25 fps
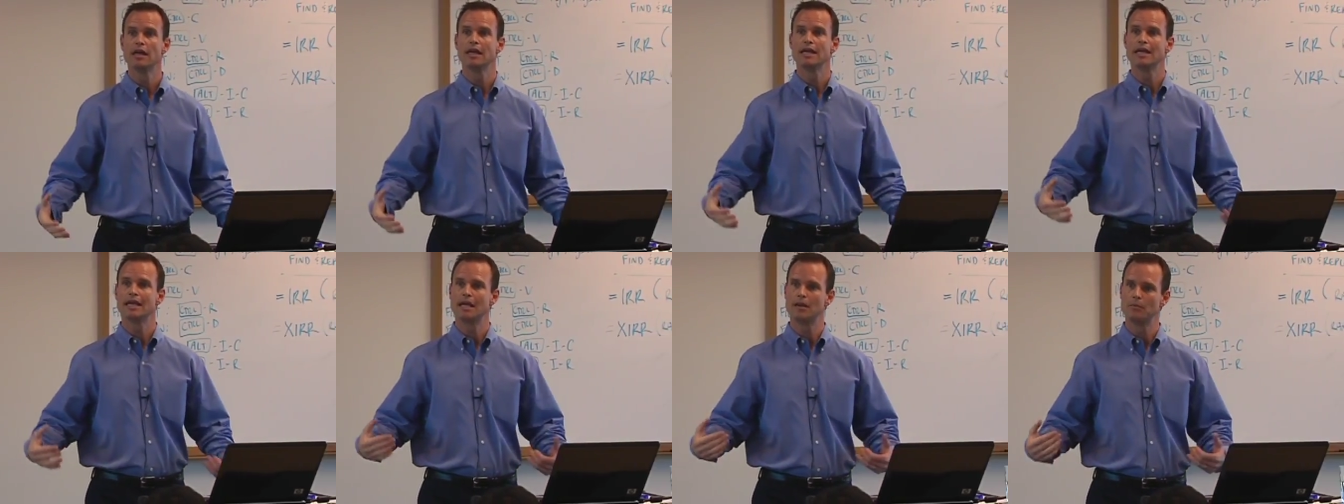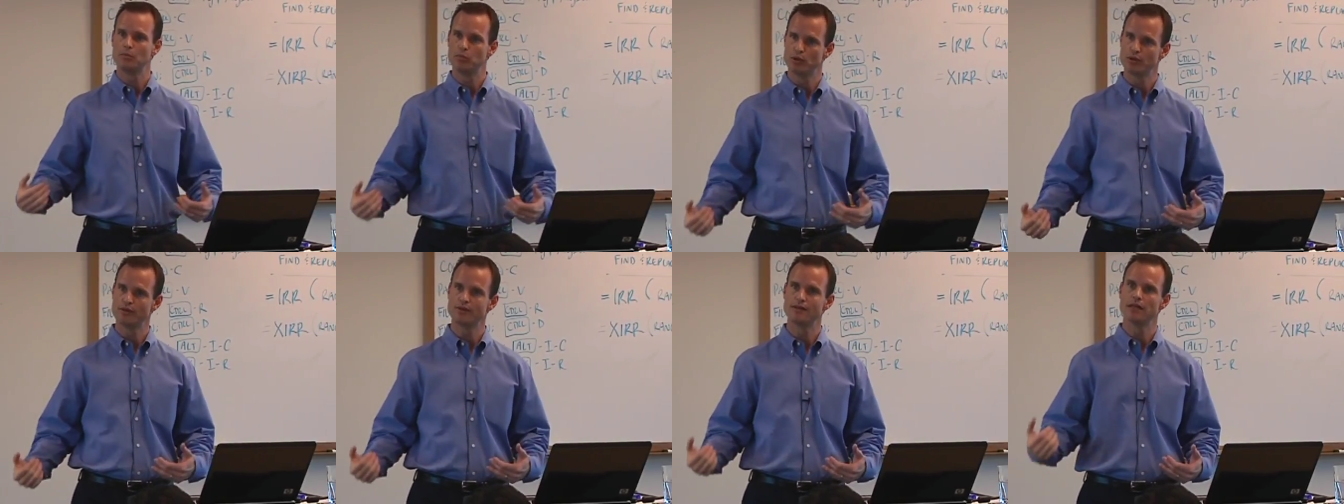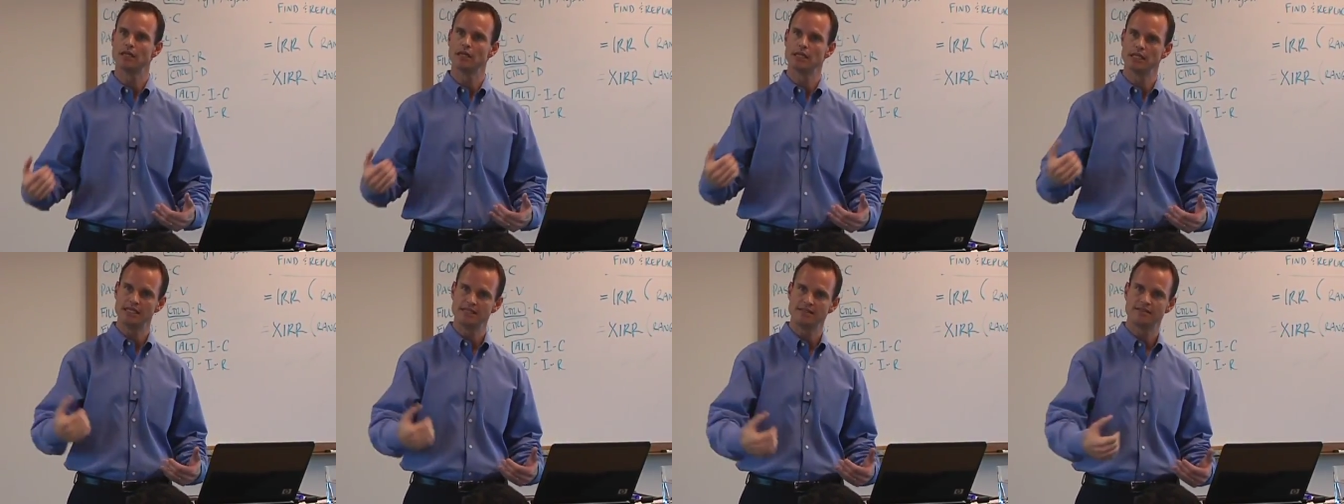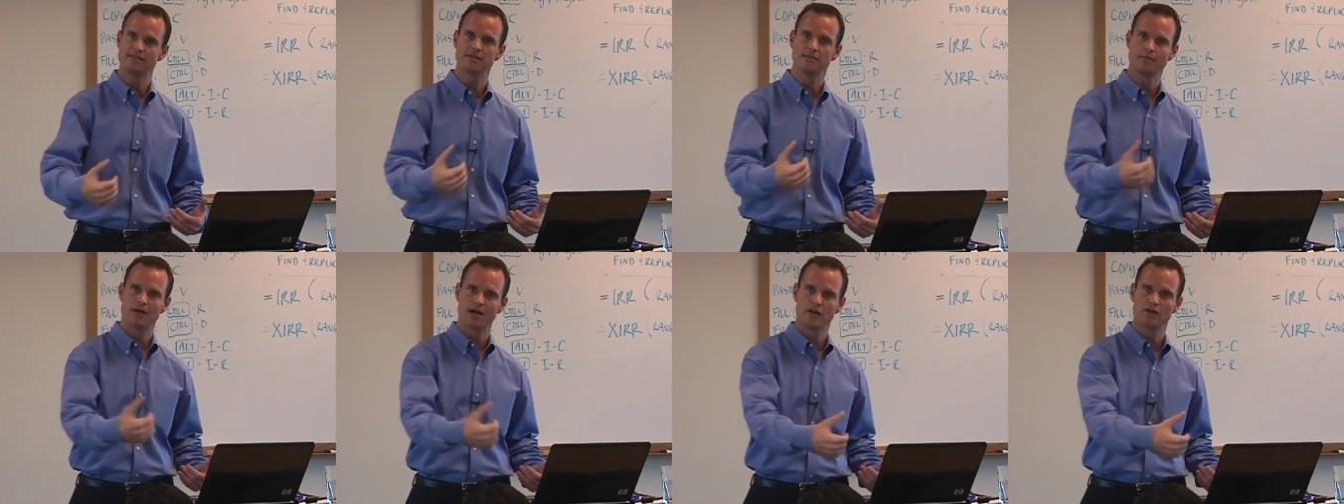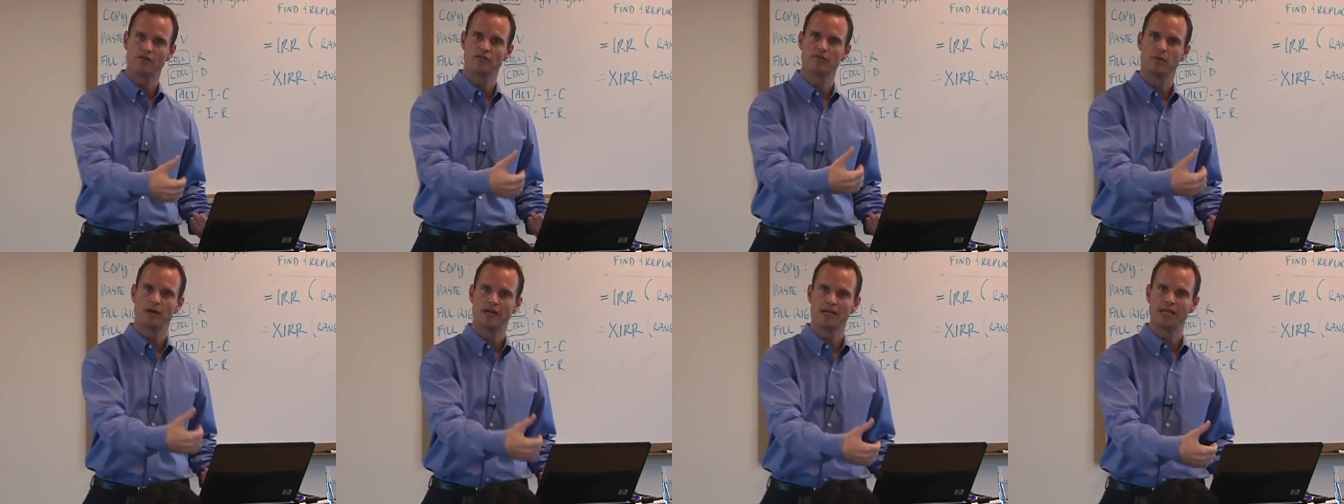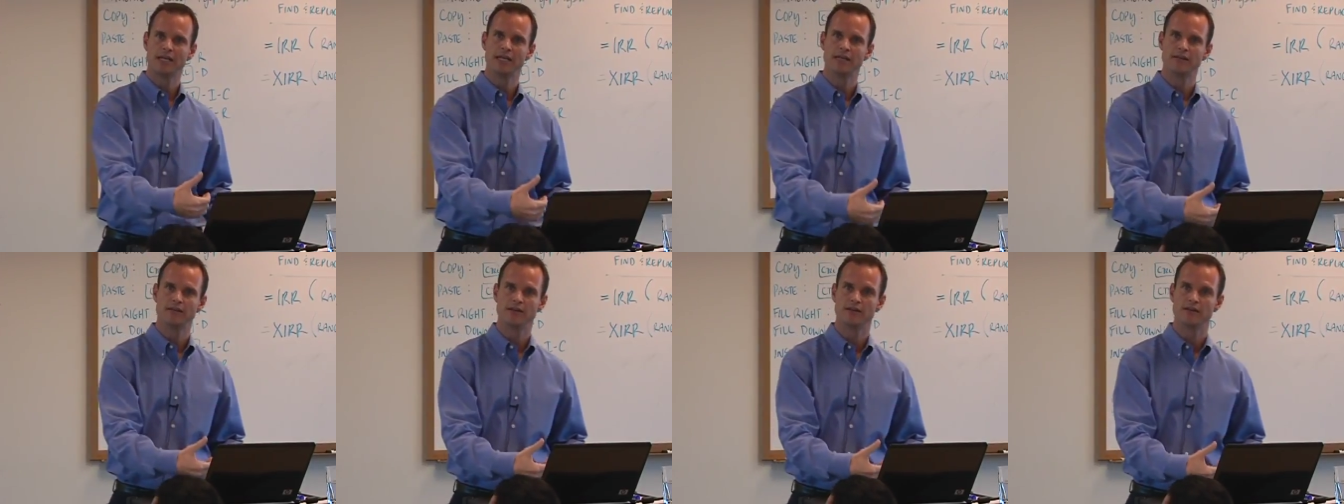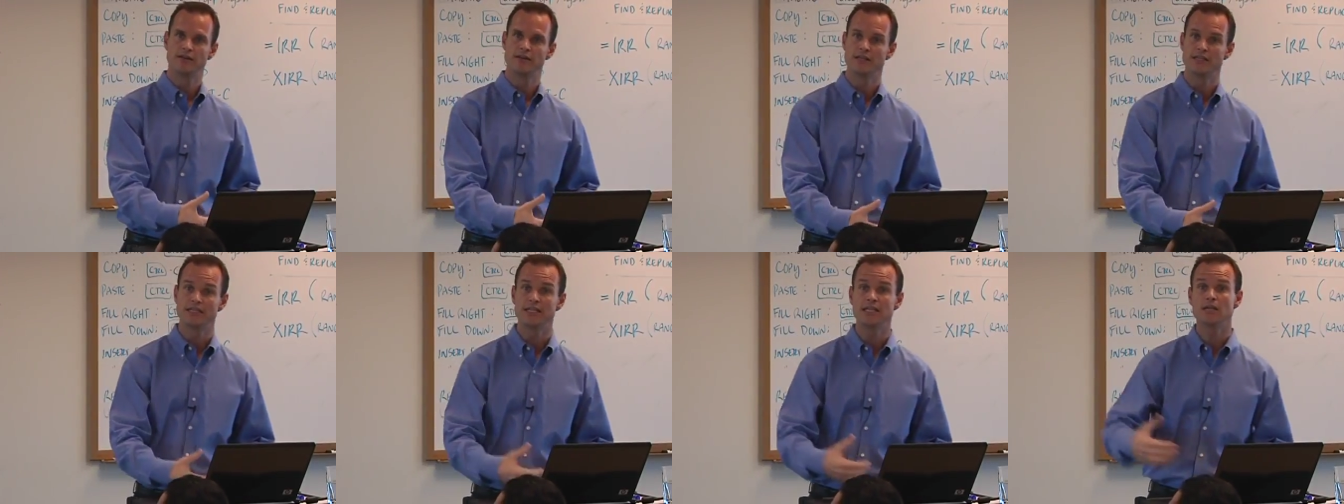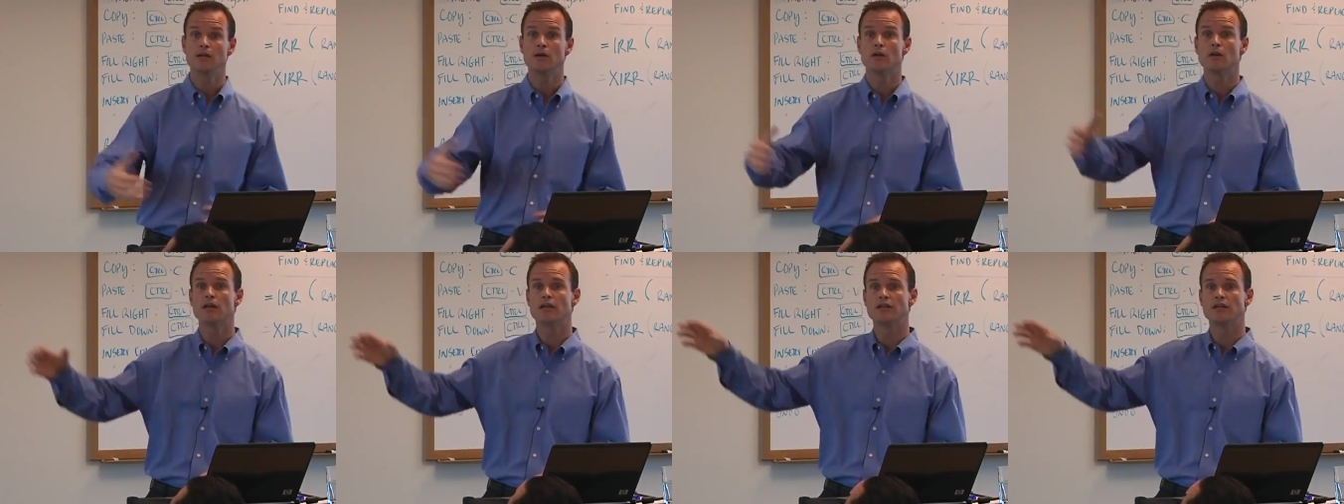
can put the least amount of money into the deal